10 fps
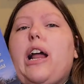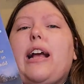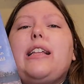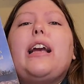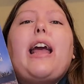
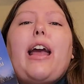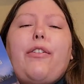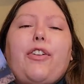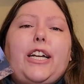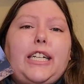I think
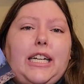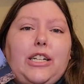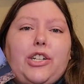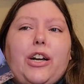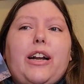every
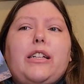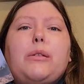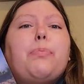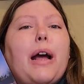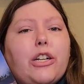teacher,
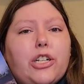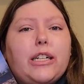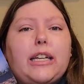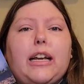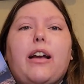
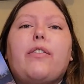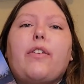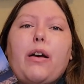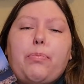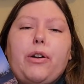especially of
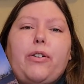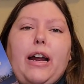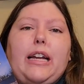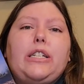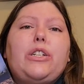upper
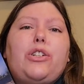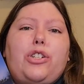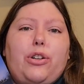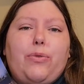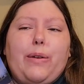grades, should